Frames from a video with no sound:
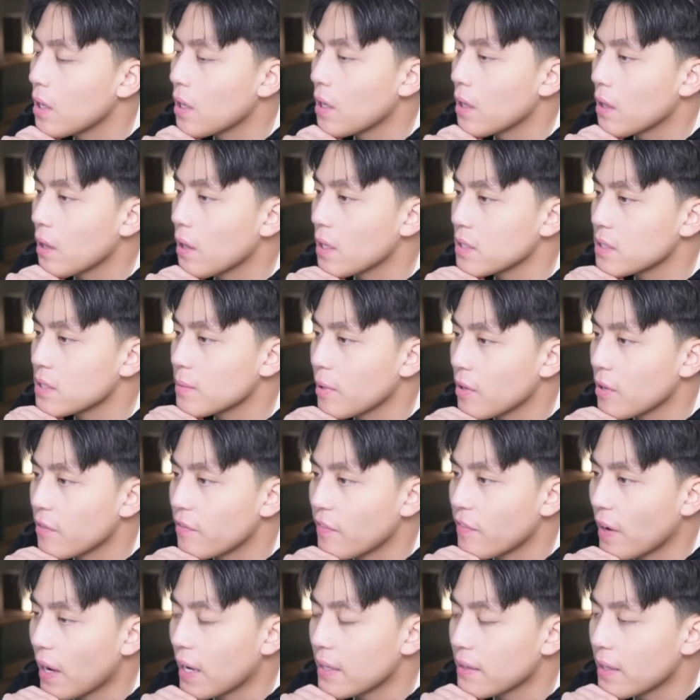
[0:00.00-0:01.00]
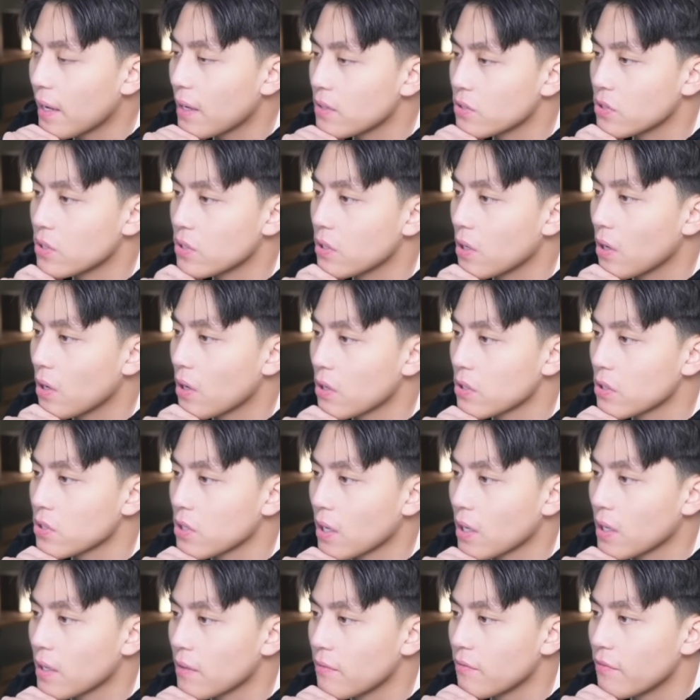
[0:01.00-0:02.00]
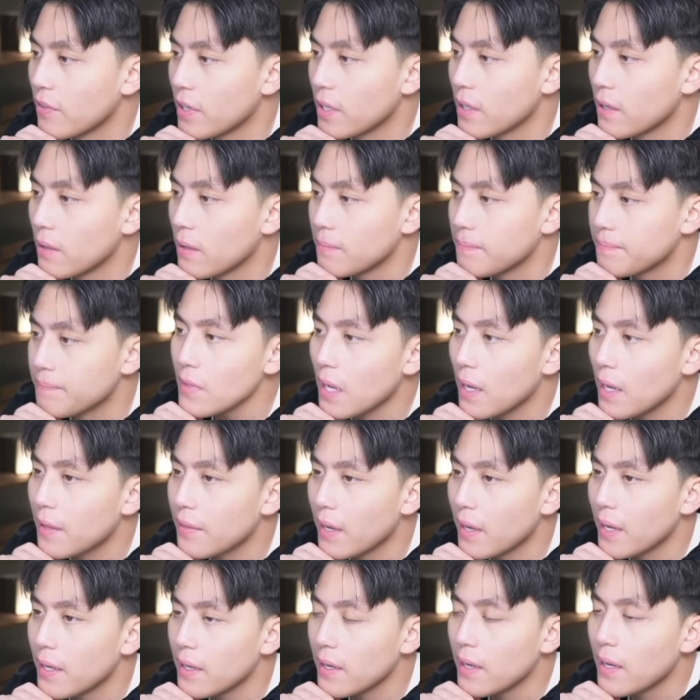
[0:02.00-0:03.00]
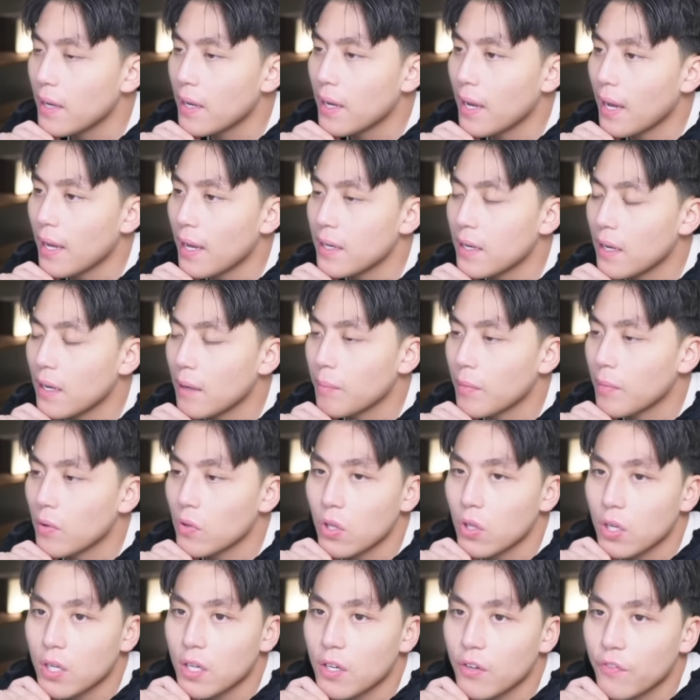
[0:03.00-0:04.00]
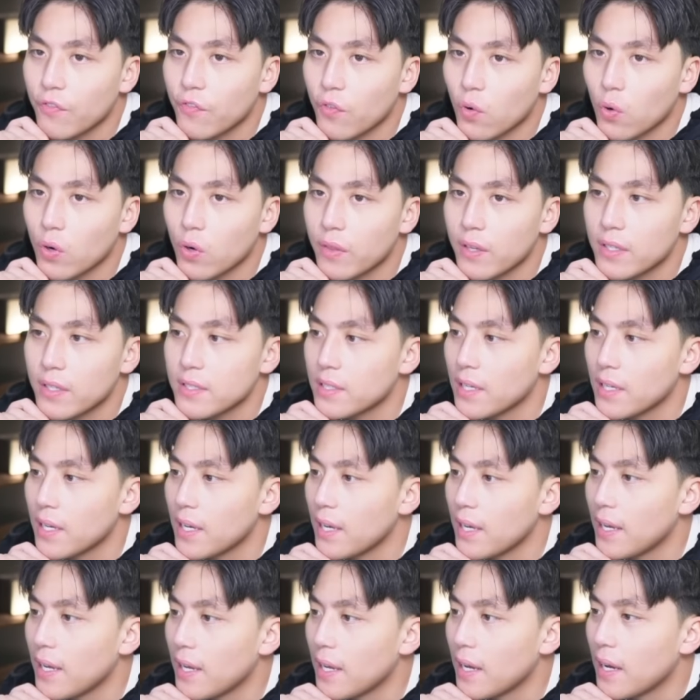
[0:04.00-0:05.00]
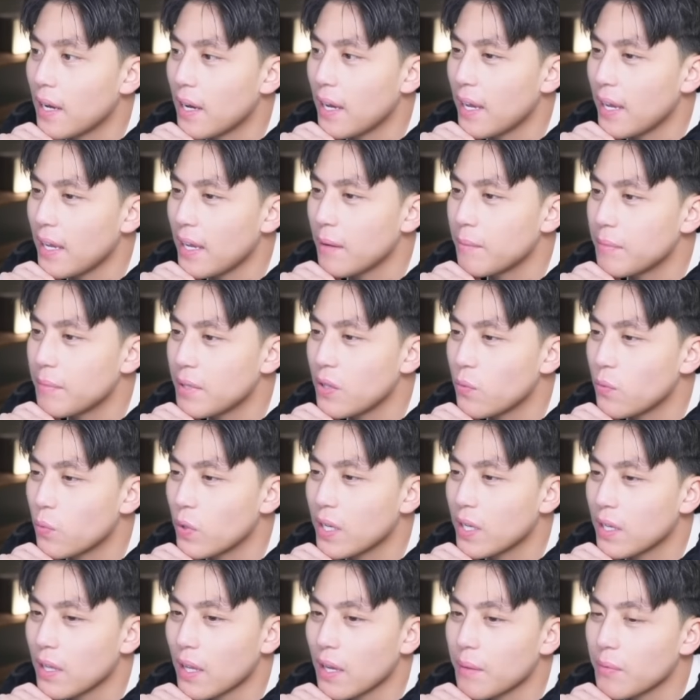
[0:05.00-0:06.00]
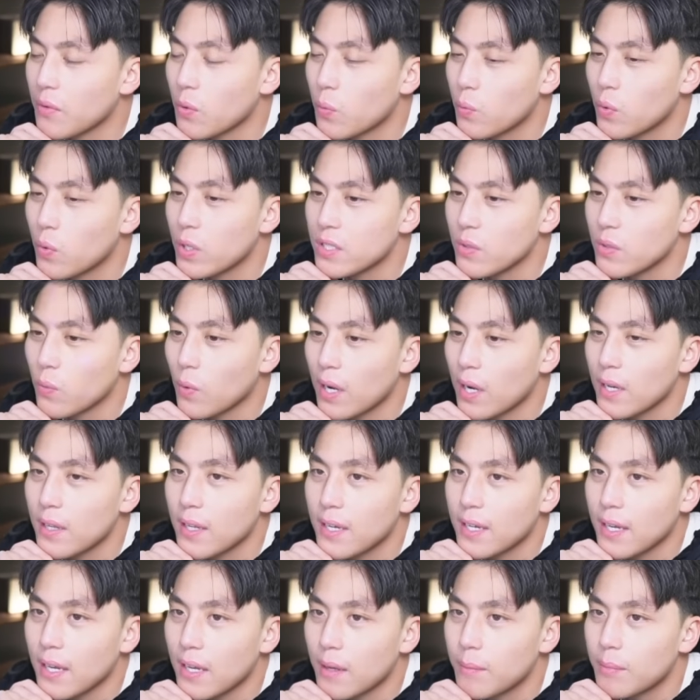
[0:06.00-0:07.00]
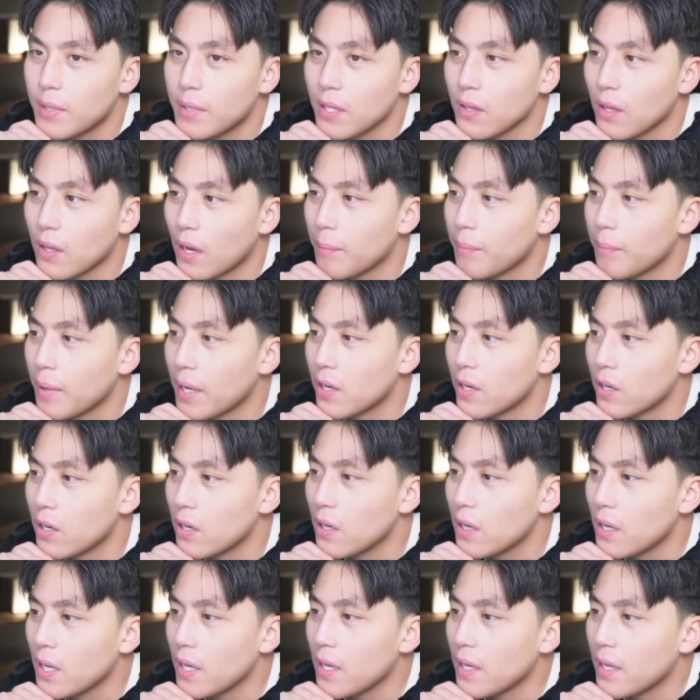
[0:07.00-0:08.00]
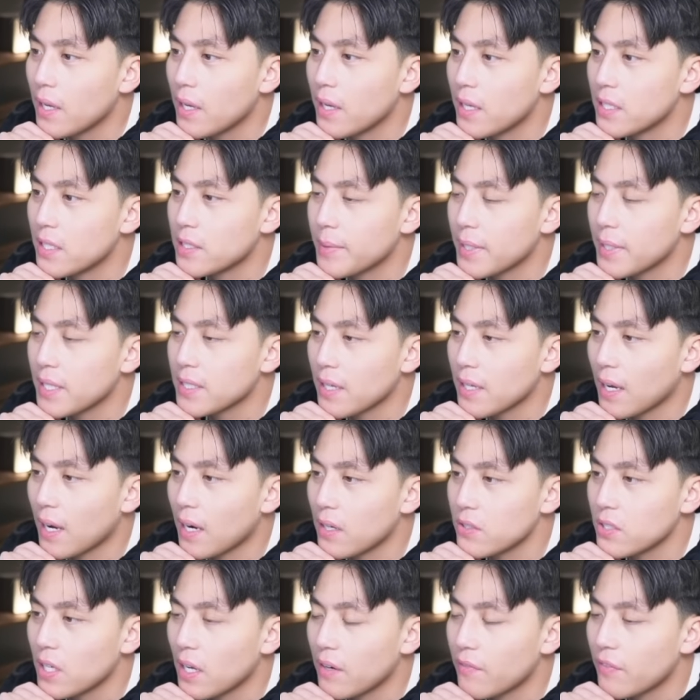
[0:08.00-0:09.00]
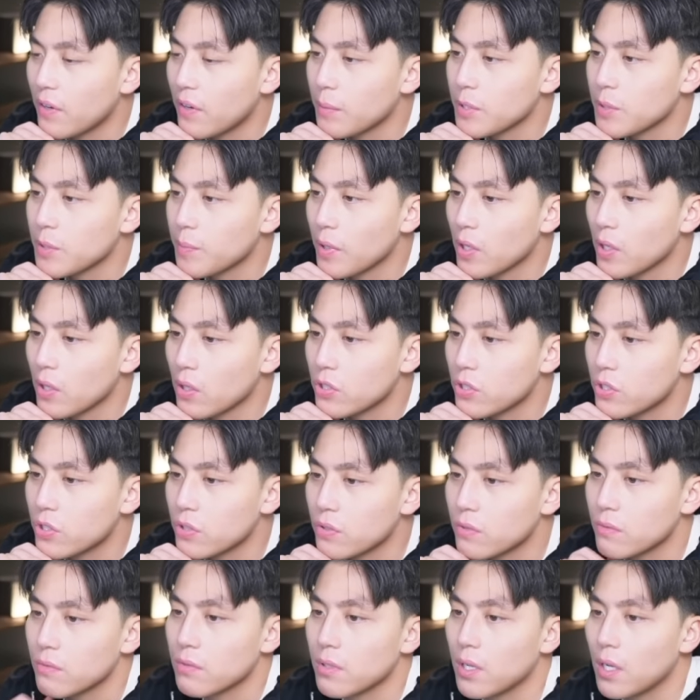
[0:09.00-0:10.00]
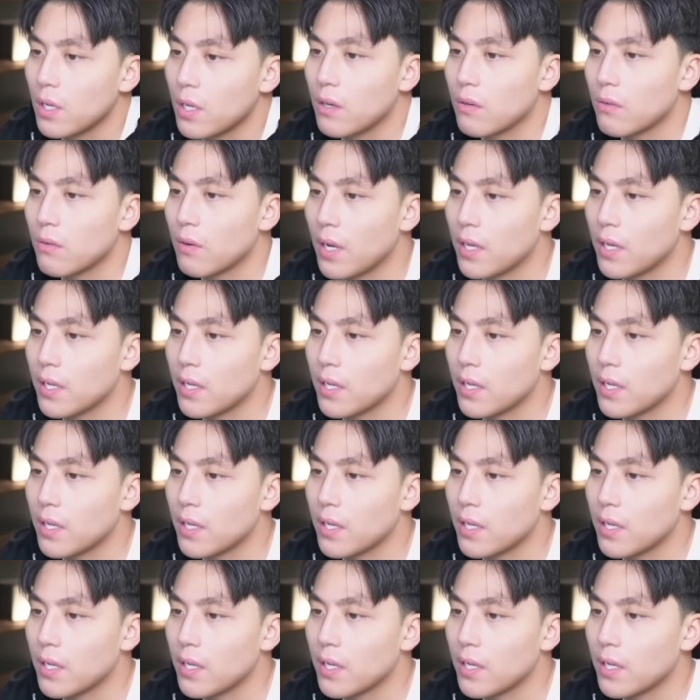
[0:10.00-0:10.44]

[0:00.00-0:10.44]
Lost about $5,000 on Nvidia, and then end up looking for this AMD reclaim. The reason why I like AMD a lot better is because the higher time frame is bullish. Right, you